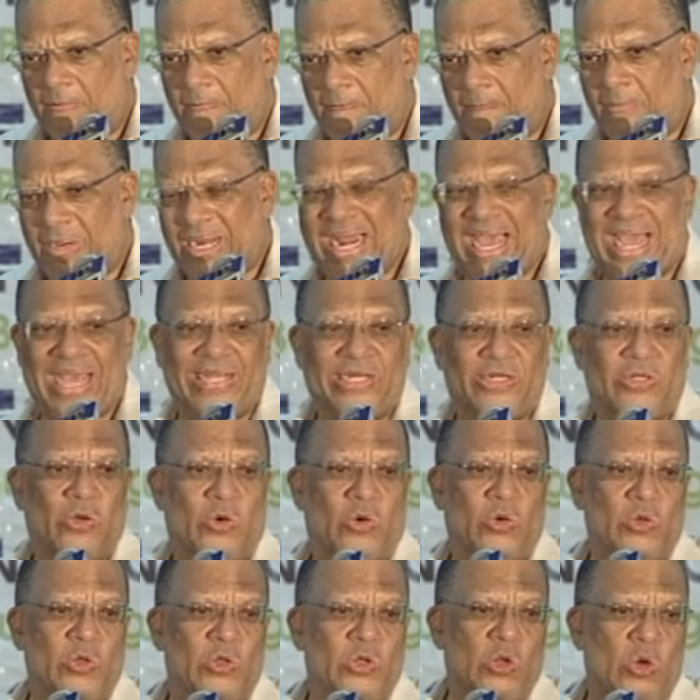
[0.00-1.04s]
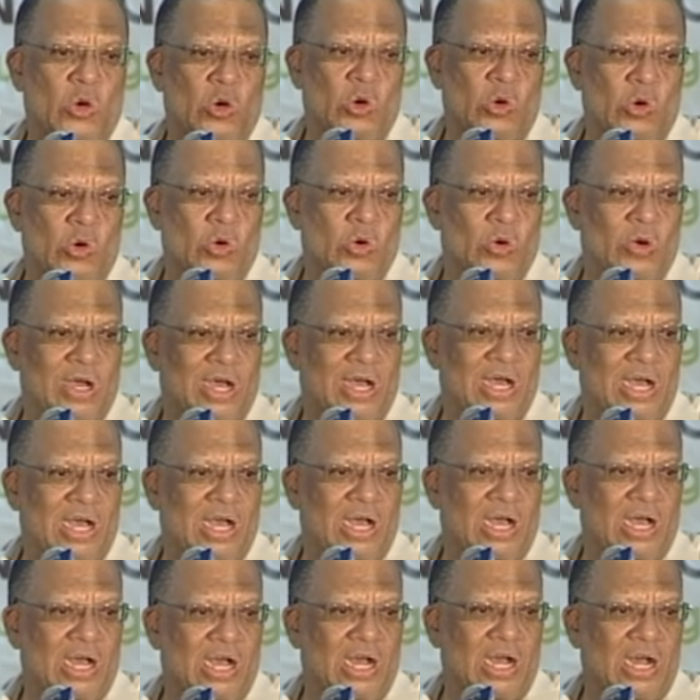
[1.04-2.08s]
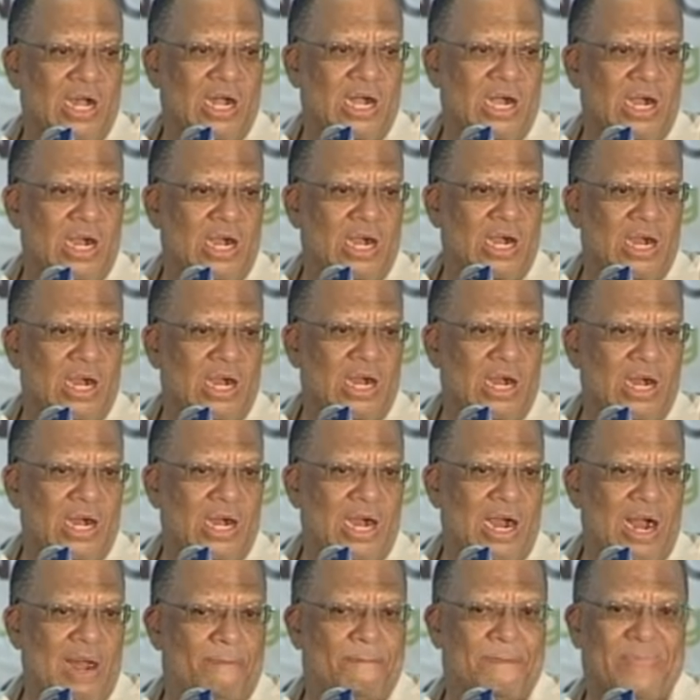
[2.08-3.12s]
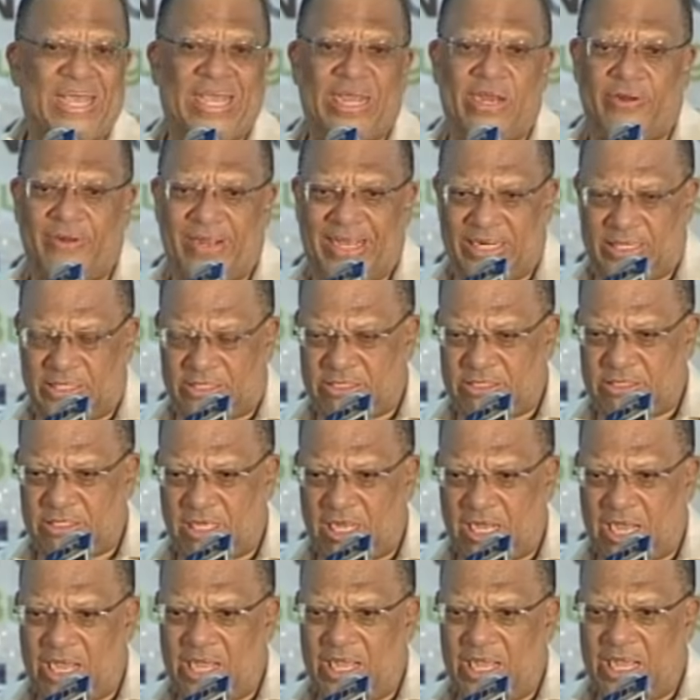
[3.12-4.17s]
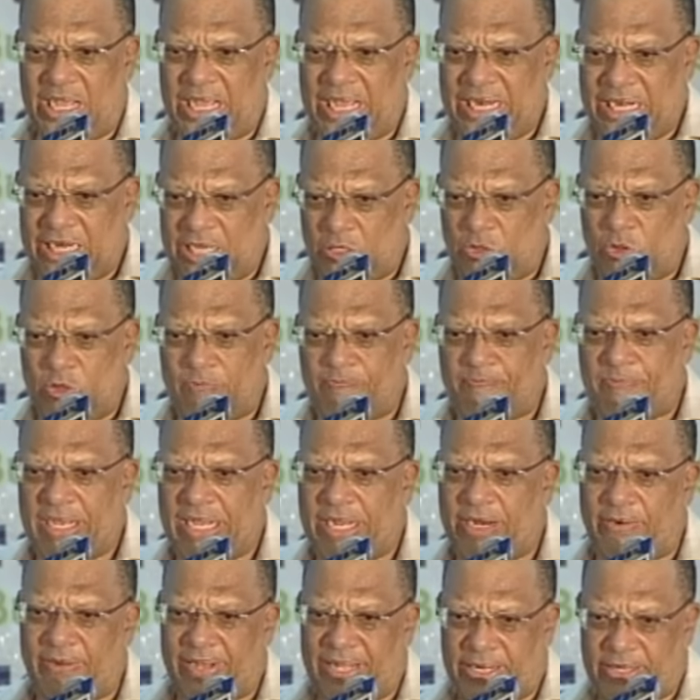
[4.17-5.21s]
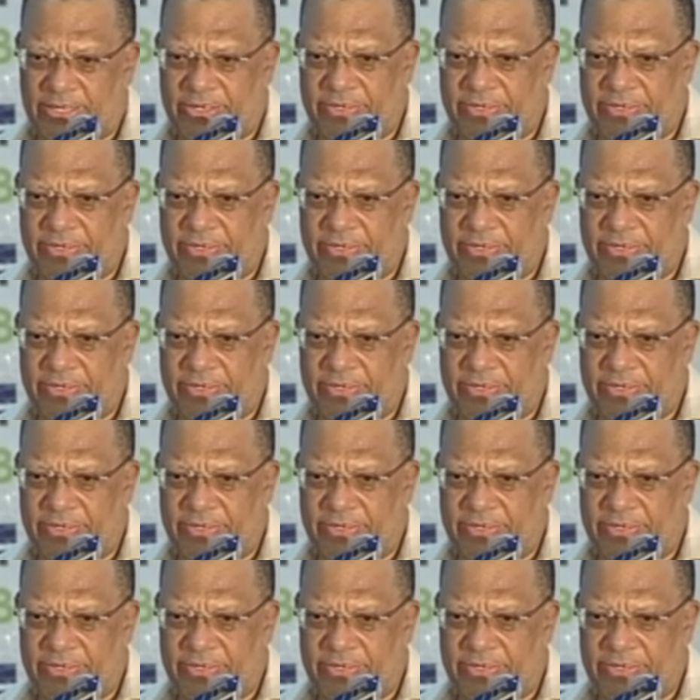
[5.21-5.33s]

But I don't know a parent, any good parent,